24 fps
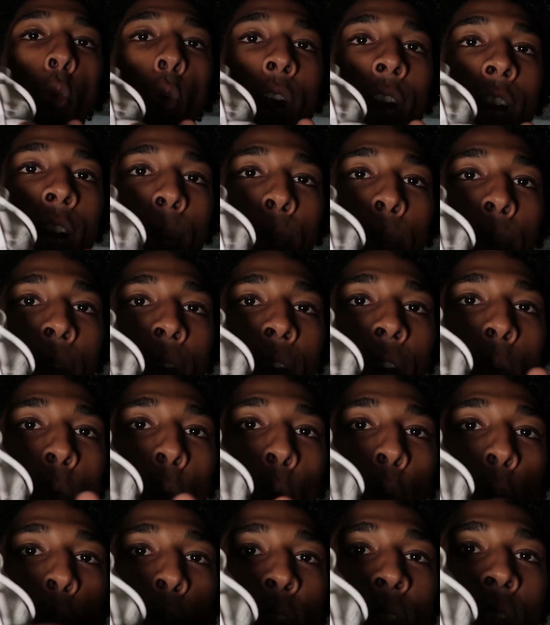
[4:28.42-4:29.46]
right up here
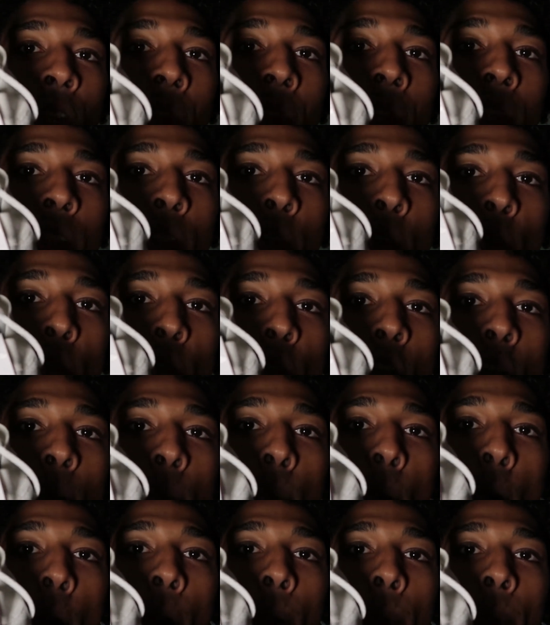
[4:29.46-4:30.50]
where you see this little tongue
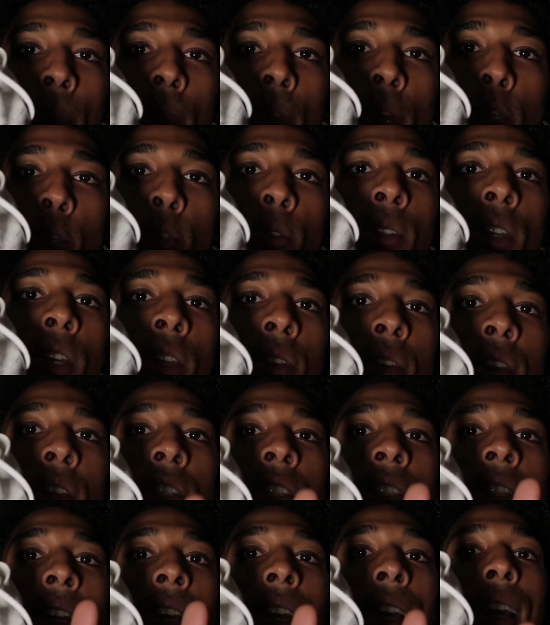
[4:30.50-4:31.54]
part and you see
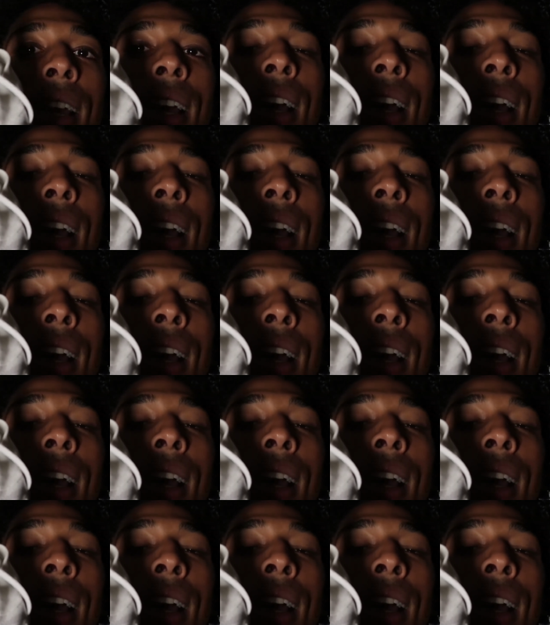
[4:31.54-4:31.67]
this